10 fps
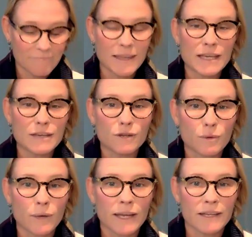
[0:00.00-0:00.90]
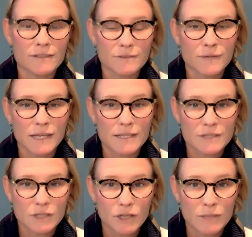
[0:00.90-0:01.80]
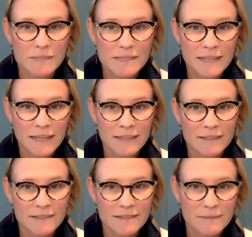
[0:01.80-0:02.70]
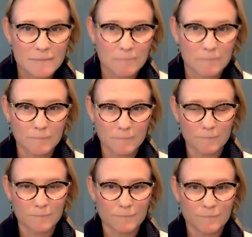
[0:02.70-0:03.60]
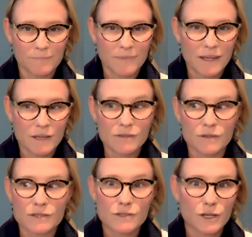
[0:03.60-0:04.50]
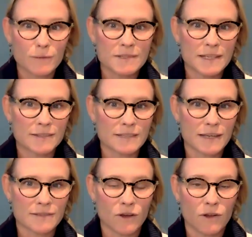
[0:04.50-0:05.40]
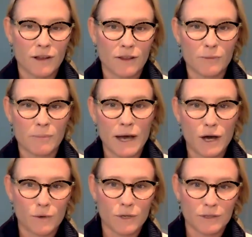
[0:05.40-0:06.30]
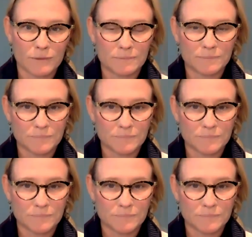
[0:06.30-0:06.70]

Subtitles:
they give it away to a circumstance. So the circumstance has all the power.